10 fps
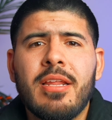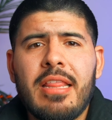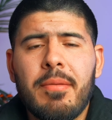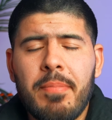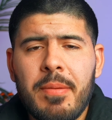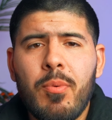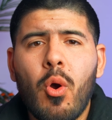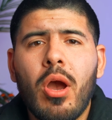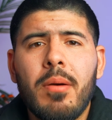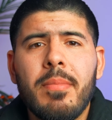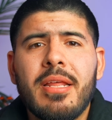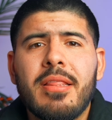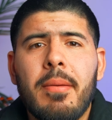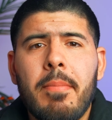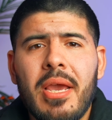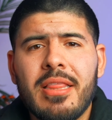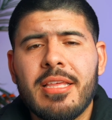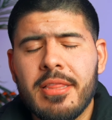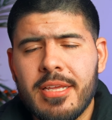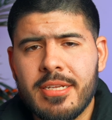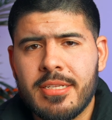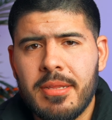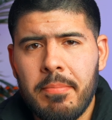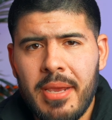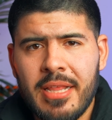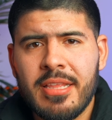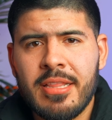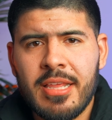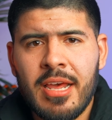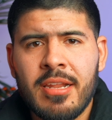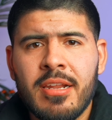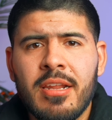and the people come in demanding this, demanding that,